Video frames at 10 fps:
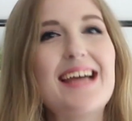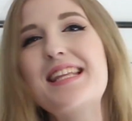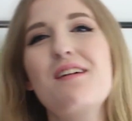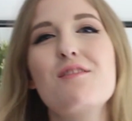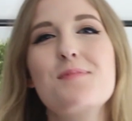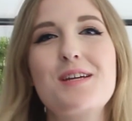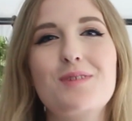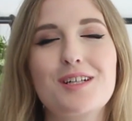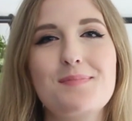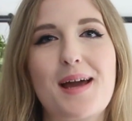Hello everybody,
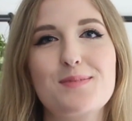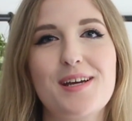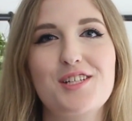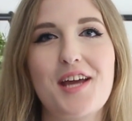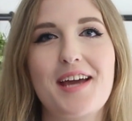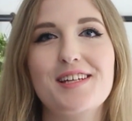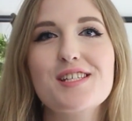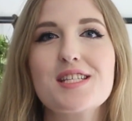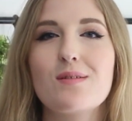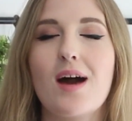welcome back to my
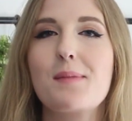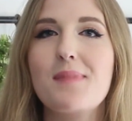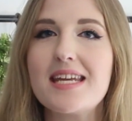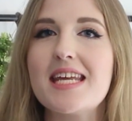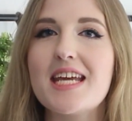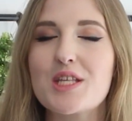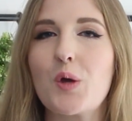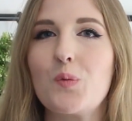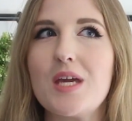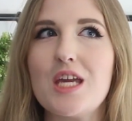channel. So on Mondays
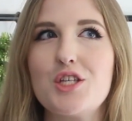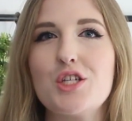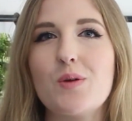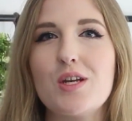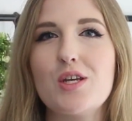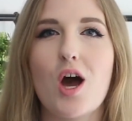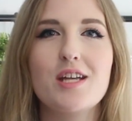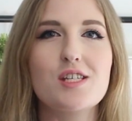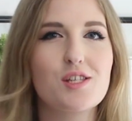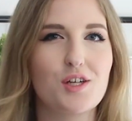we do
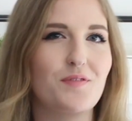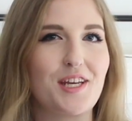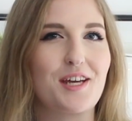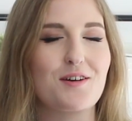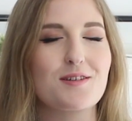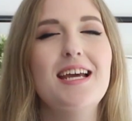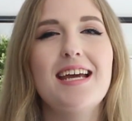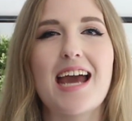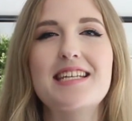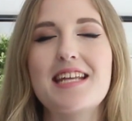non-dessert videos
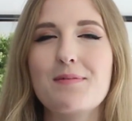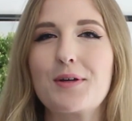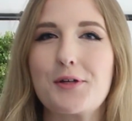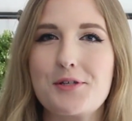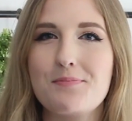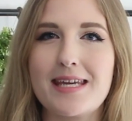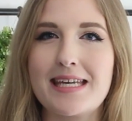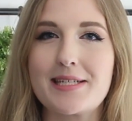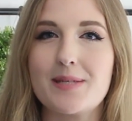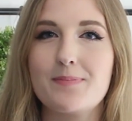and today we're going to be
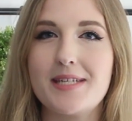making some